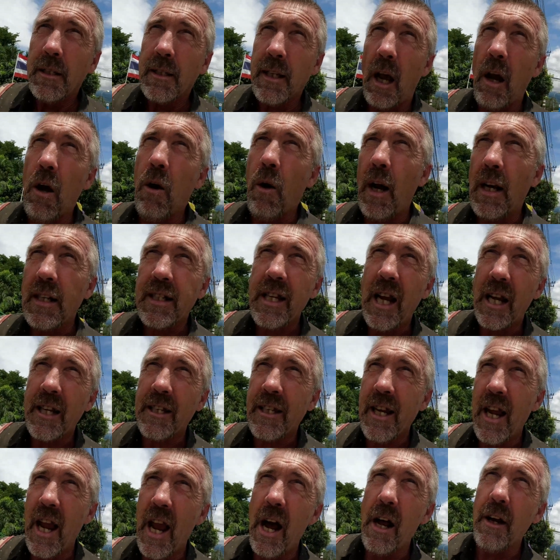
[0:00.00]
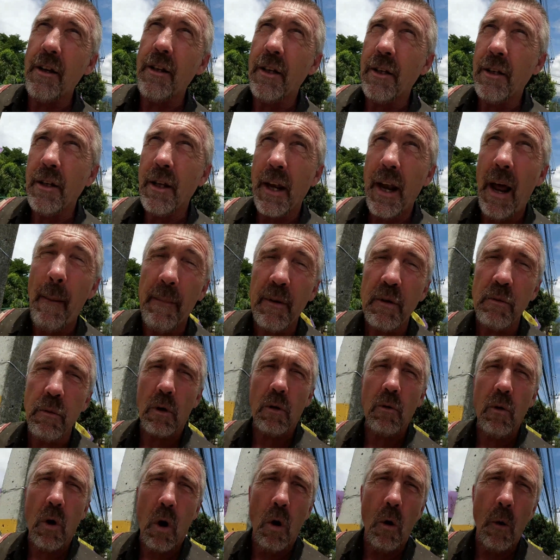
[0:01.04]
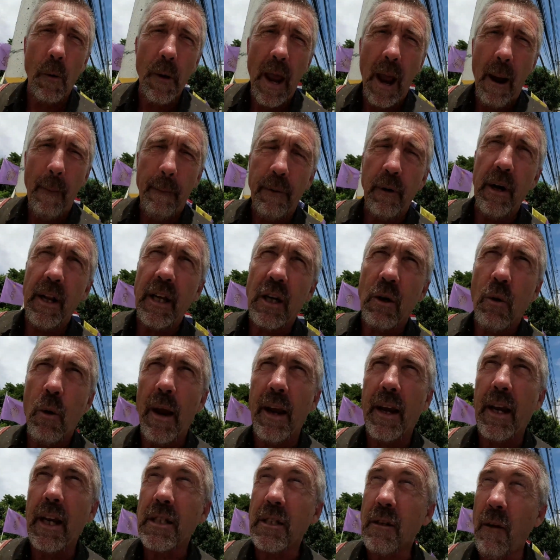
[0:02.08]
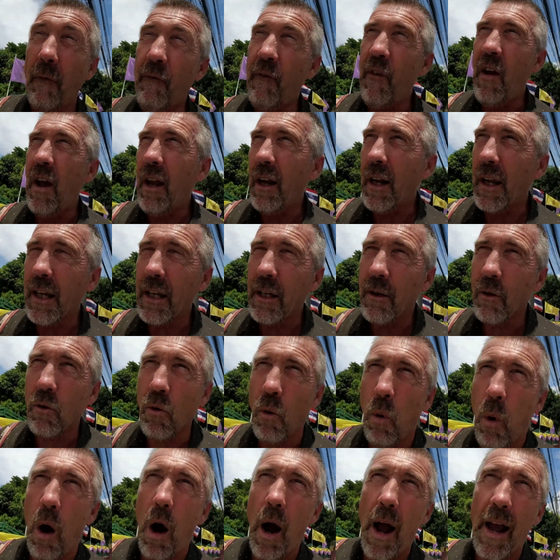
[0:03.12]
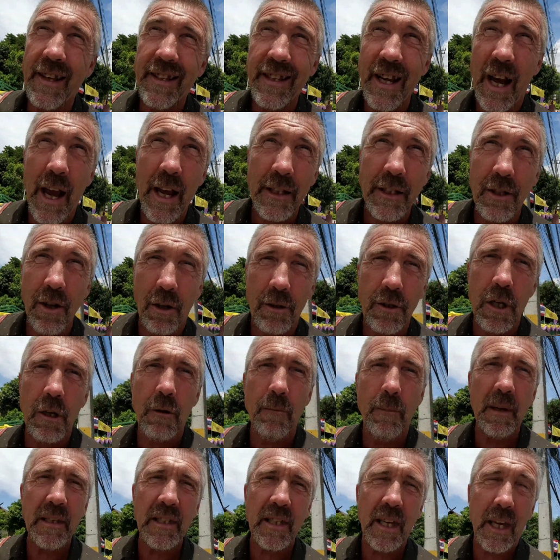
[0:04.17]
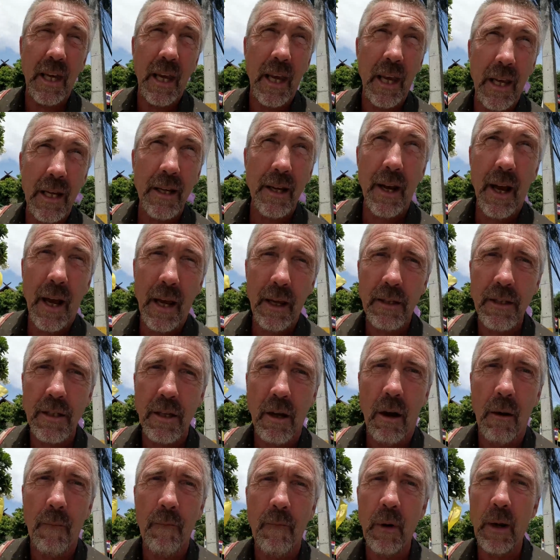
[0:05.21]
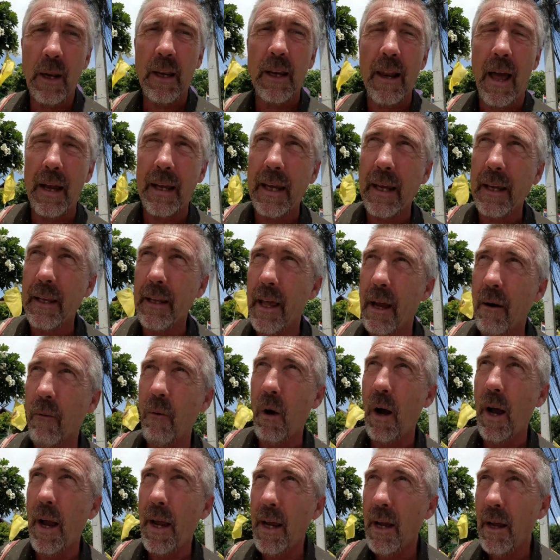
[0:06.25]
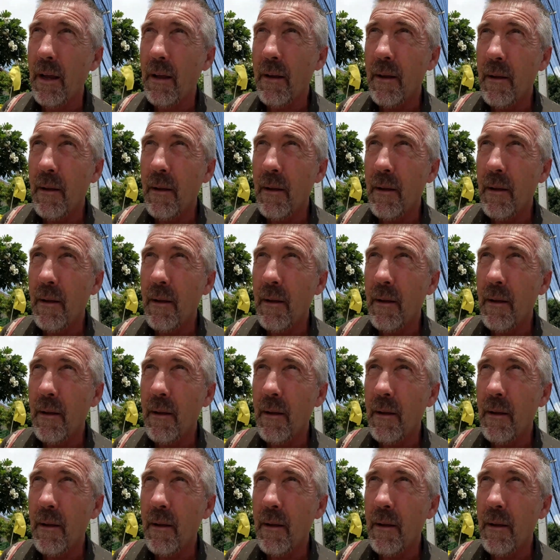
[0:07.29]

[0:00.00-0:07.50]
So I sat down and the numbers were called out pretty quick. It's a fairly quiet day. It's not too busy here today, so I'm pretty lucky in that way.